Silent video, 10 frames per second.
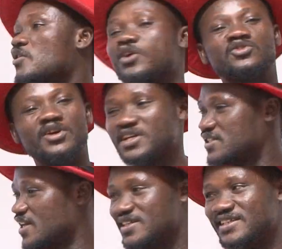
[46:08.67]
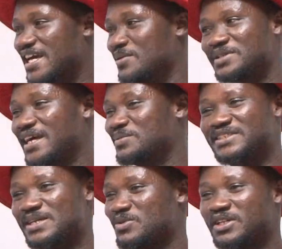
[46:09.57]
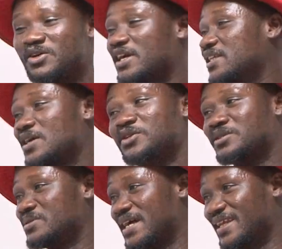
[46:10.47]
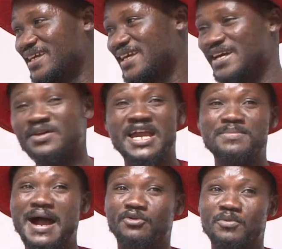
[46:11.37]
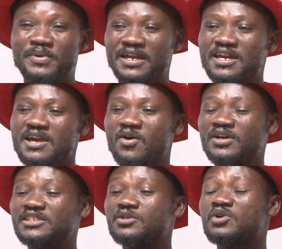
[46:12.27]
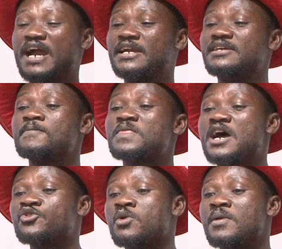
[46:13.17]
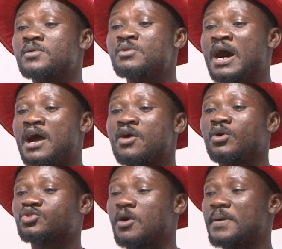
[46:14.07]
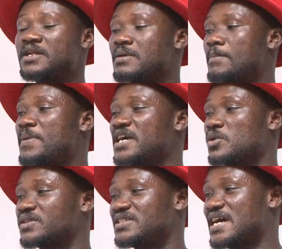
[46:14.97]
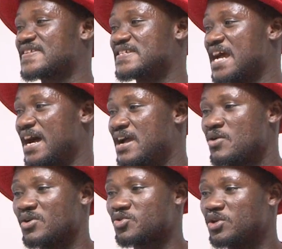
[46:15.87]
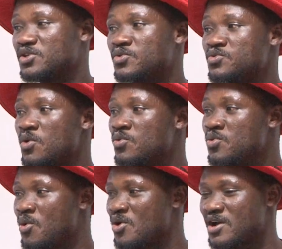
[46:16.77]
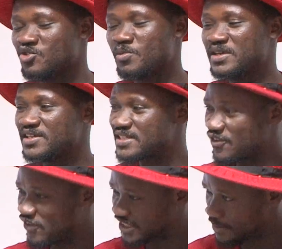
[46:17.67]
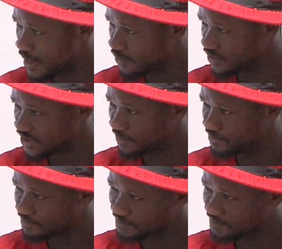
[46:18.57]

or Solly, and ye David, or the idea of doing it, and a bacope, or in the kind, and young man, or so a bedema bed or Tiasia, or so a new who will be in the clear for some man on him.